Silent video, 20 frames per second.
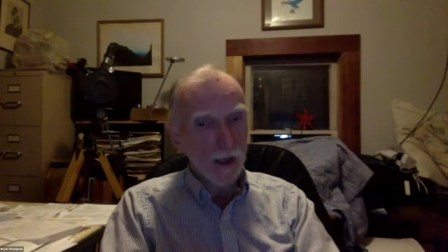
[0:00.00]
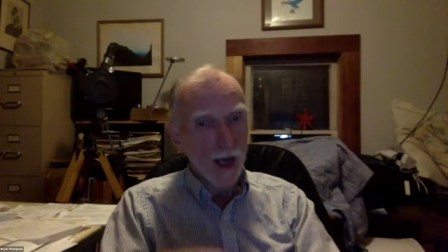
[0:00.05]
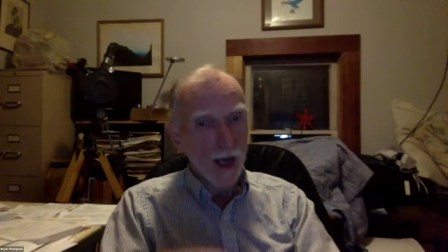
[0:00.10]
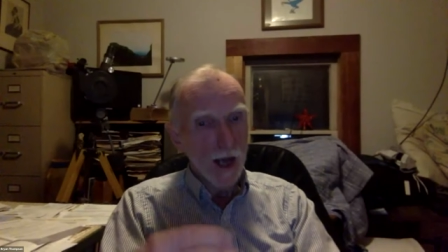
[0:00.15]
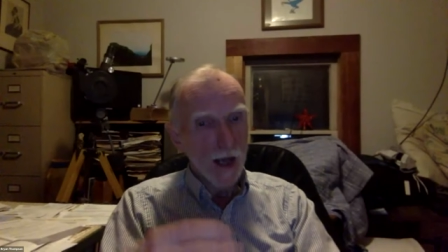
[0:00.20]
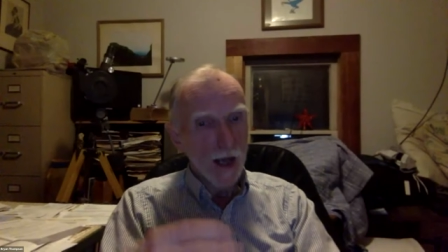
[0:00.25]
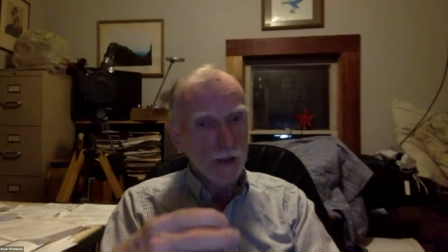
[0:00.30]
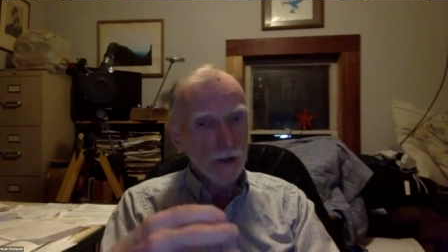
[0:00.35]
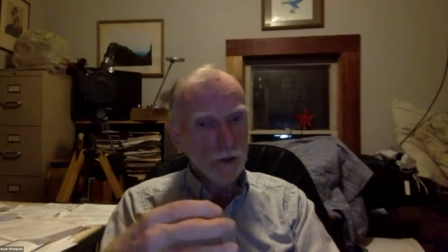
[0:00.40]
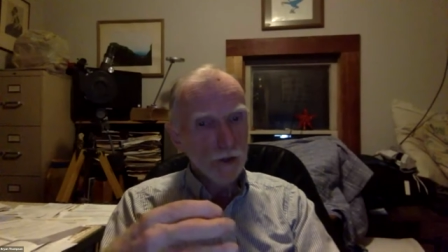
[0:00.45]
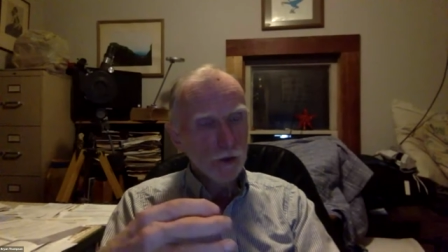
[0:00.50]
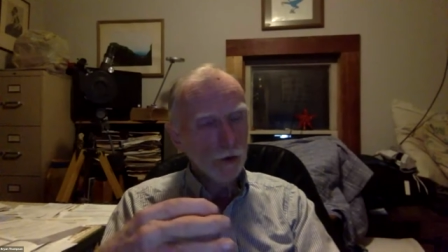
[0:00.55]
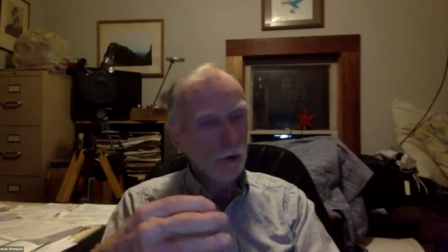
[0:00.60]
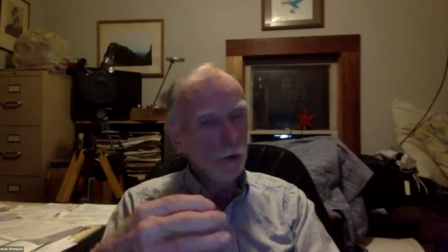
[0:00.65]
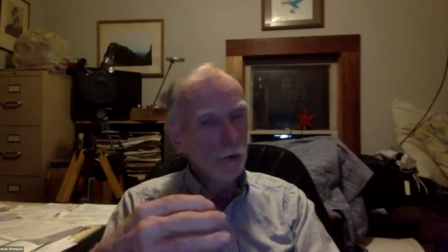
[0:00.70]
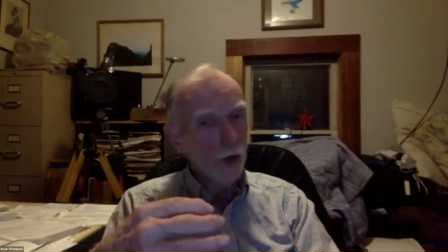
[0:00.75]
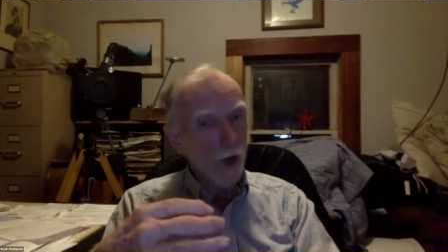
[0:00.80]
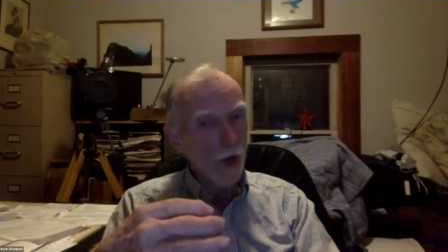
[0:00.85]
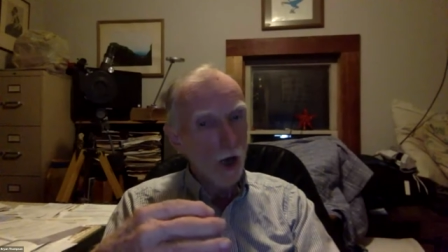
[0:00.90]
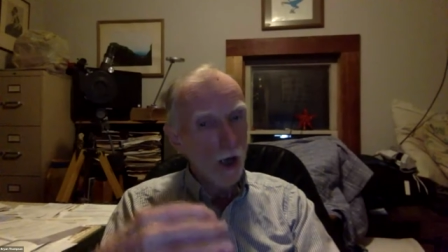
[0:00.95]
I
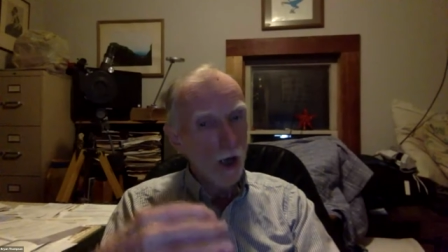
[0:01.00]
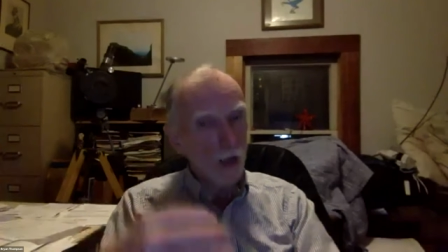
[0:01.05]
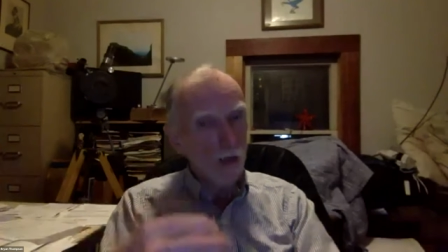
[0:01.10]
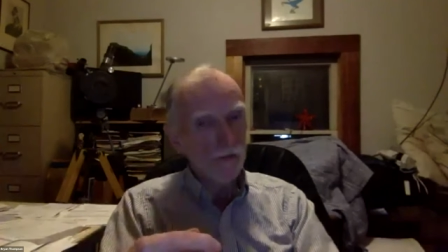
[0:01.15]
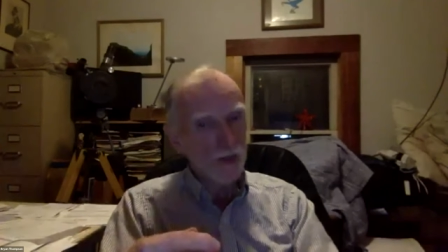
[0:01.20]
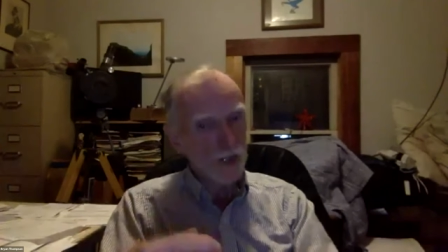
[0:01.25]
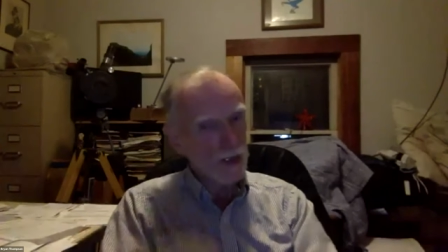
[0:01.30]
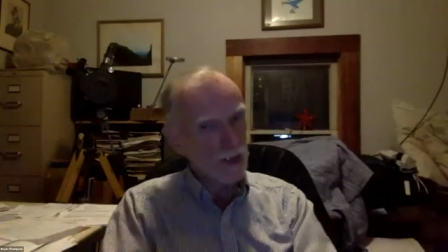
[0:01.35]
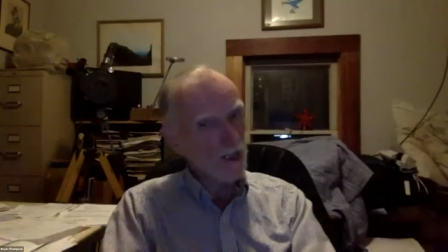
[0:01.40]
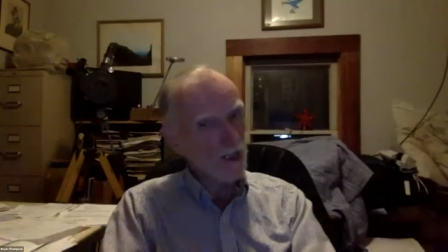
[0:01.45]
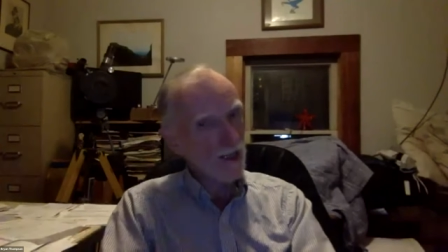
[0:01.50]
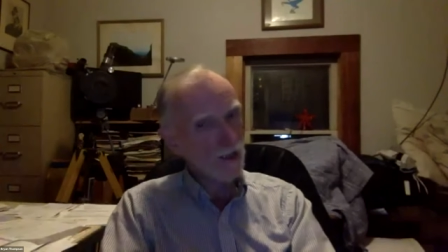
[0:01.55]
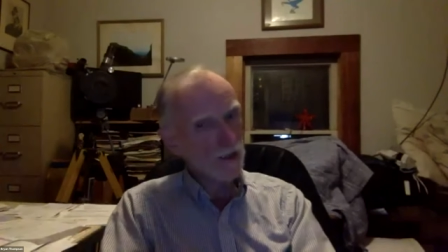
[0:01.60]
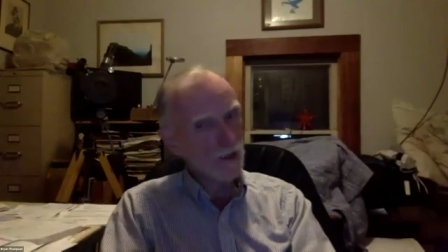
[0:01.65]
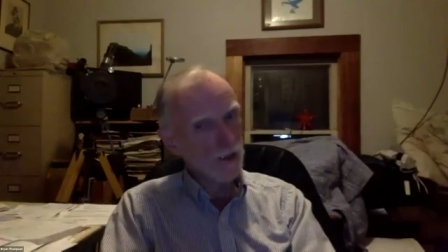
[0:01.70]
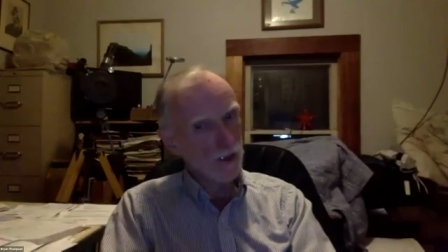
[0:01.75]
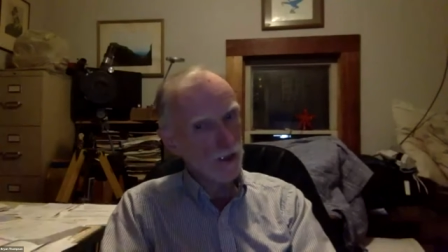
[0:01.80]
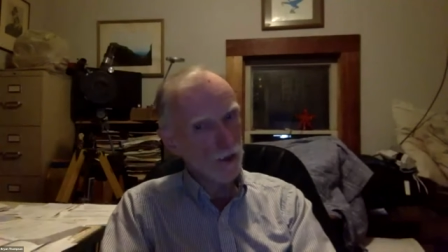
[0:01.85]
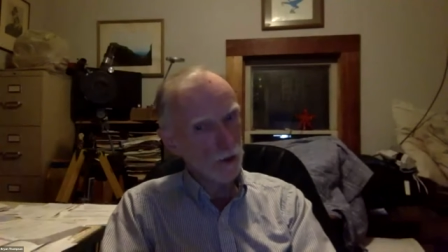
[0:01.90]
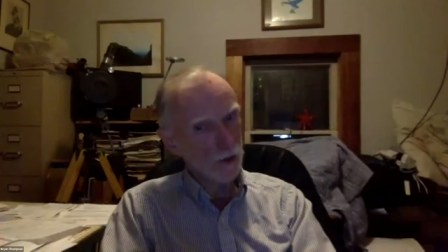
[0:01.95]
include all of the
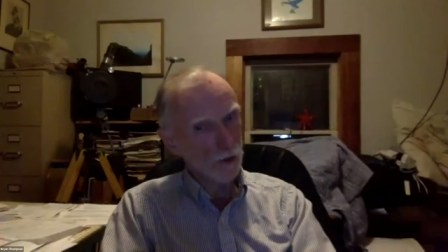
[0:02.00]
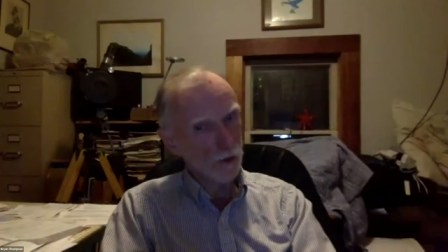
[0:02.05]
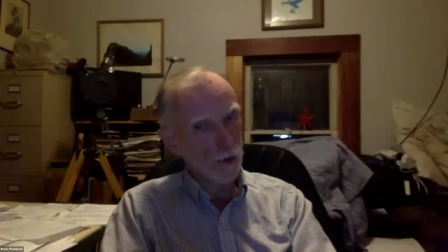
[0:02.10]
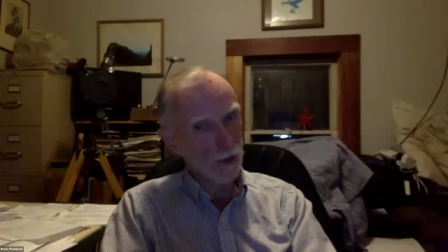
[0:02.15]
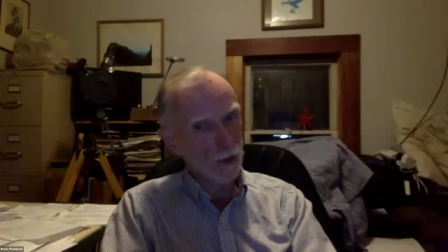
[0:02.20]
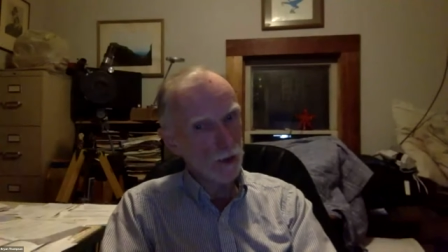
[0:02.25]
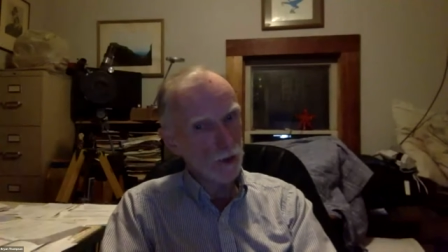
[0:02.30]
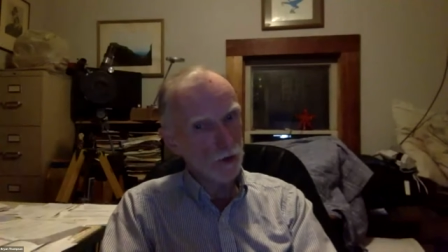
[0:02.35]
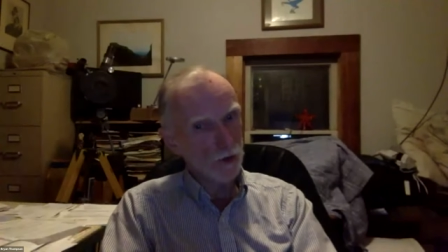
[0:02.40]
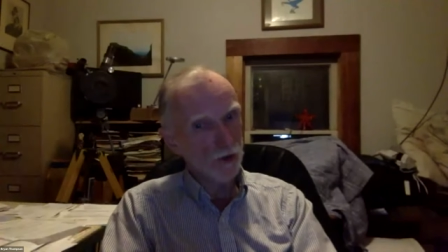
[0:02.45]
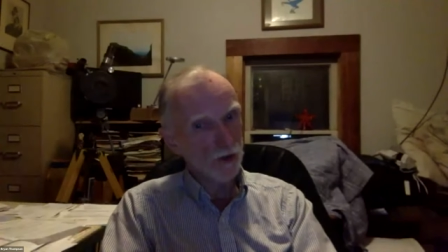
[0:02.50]
census records